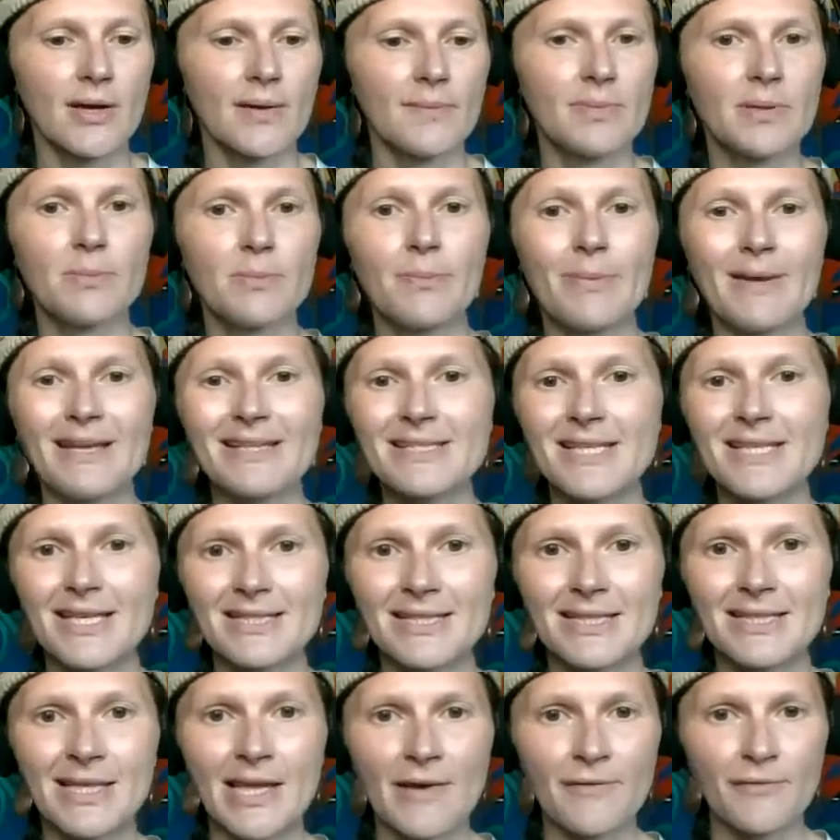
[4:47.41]
be better
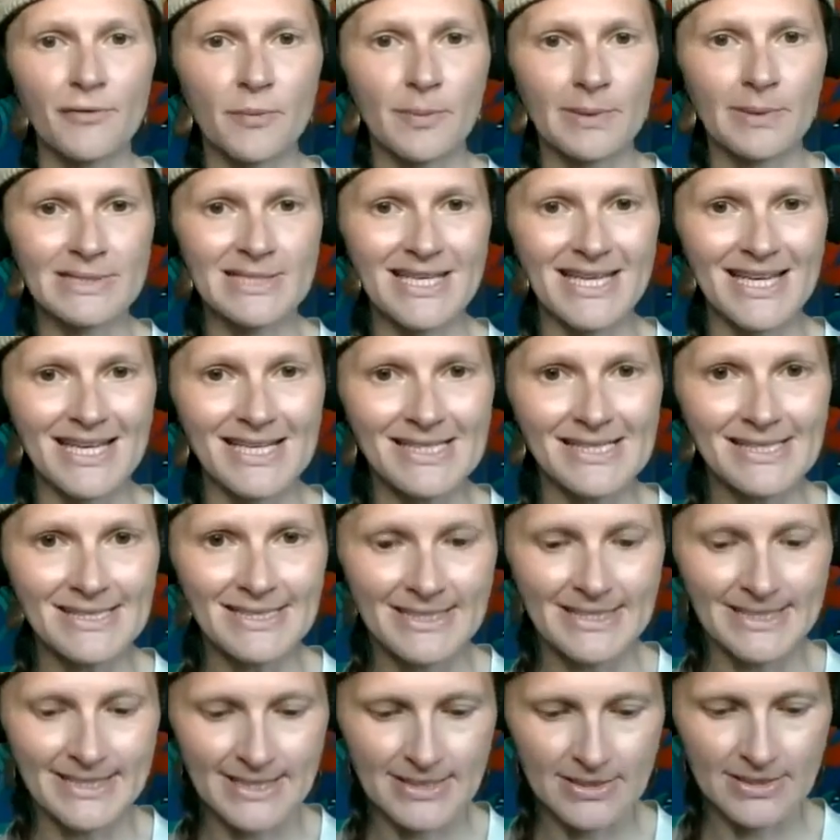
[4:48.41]
than everybody
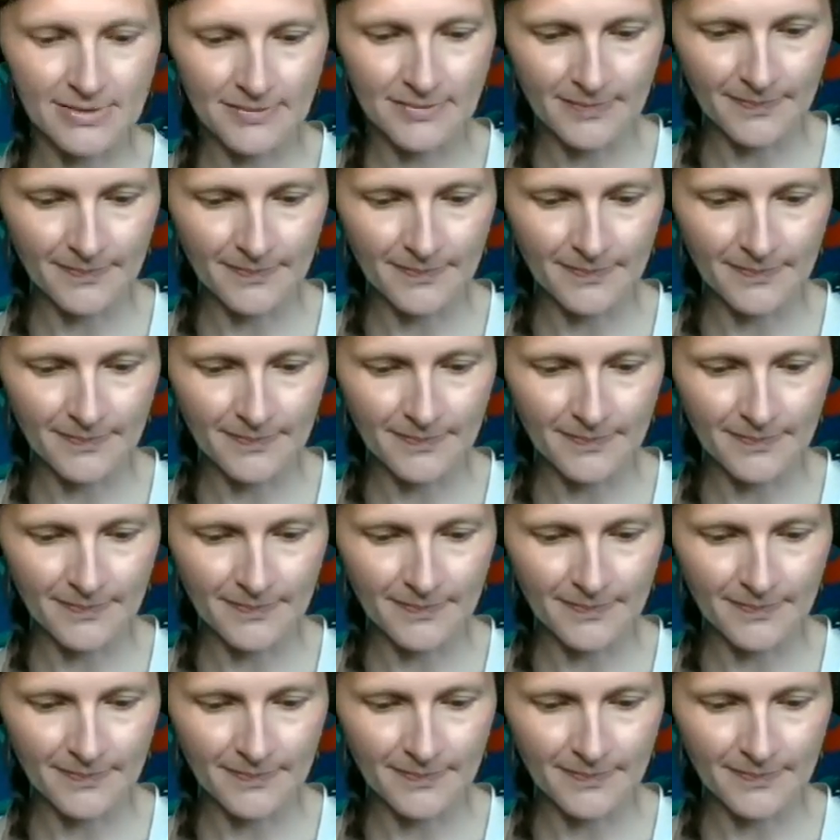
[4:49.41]
else.